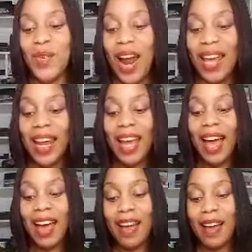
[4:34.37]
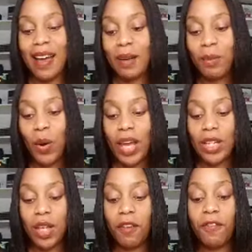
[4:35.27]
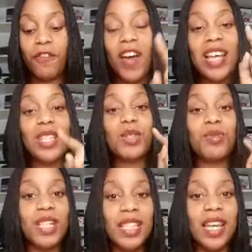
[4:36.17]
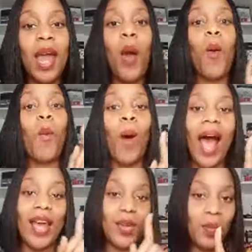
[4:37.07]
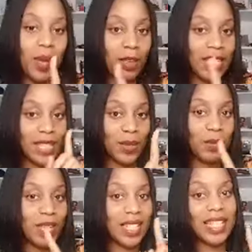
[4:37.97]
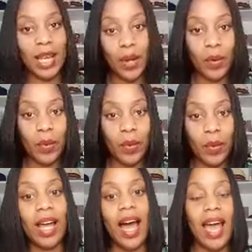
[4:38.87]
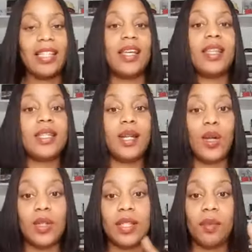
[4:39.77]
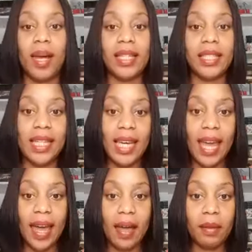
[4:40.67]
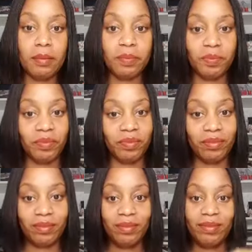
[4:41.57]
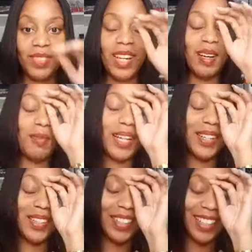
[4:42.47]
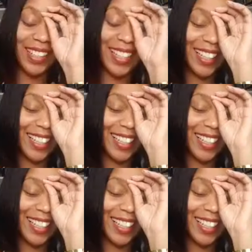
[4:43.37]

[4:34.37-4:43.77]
Right. Um, okay, so the first reason why you may still be single I see this a lot in my DM. Oh my God.